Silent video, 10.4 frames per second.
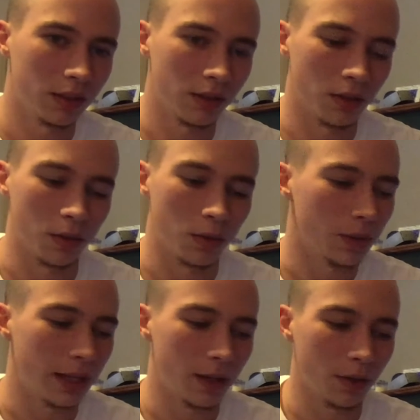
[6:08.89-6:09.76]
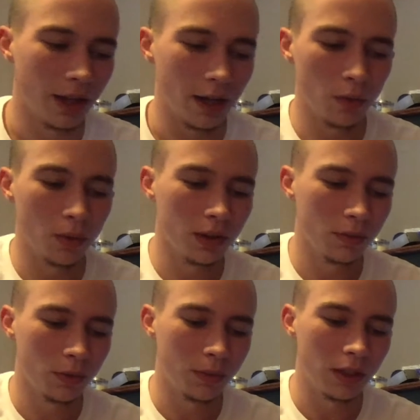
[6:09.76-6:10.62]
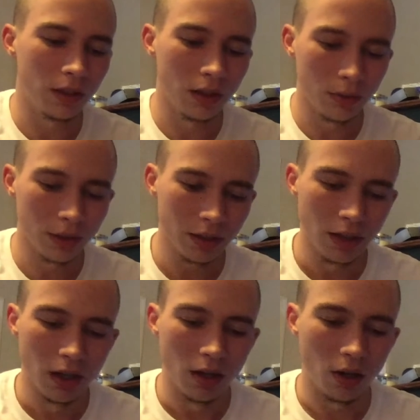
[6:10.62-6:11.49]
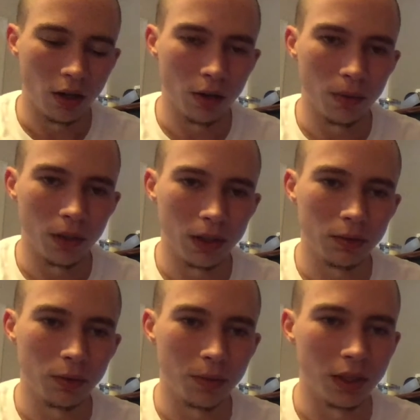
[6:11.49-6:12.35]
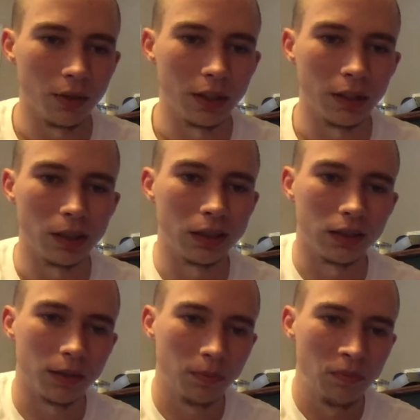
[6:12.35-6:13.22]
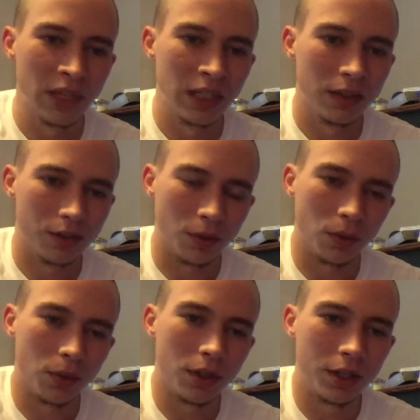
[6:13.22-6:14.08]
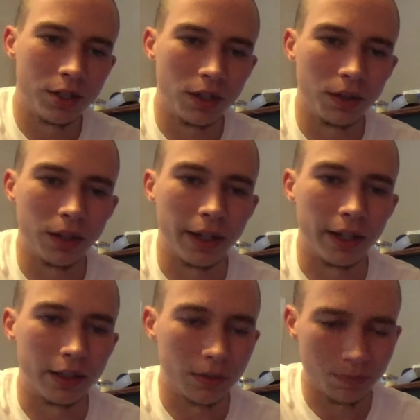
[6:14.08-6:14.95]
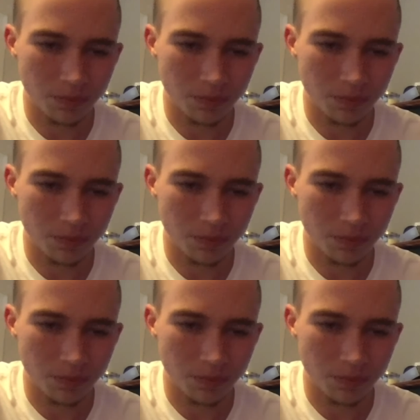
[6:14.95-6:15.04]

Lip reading: So that L1 would be to lower it, R1 would be to increase it. So in order to show you guys